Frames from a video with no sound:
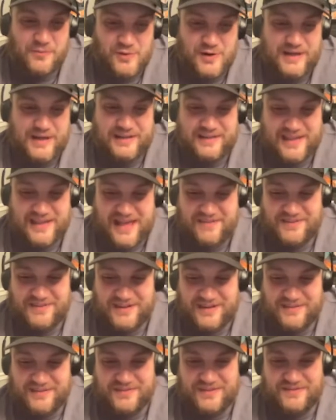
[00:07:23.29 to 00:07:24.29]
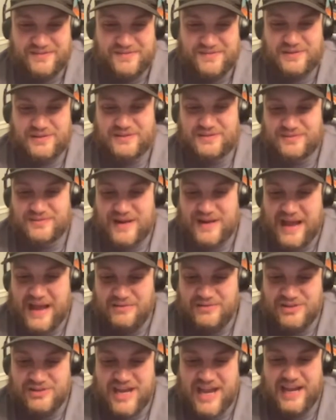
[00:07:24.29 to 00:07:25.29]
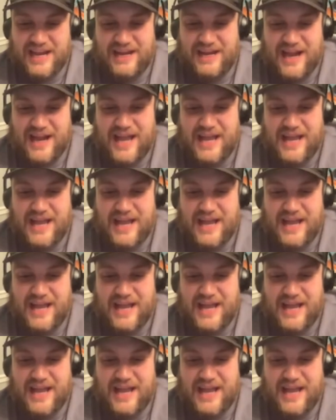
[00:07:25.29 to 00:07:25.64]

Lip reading: 111 of the first round, Jack.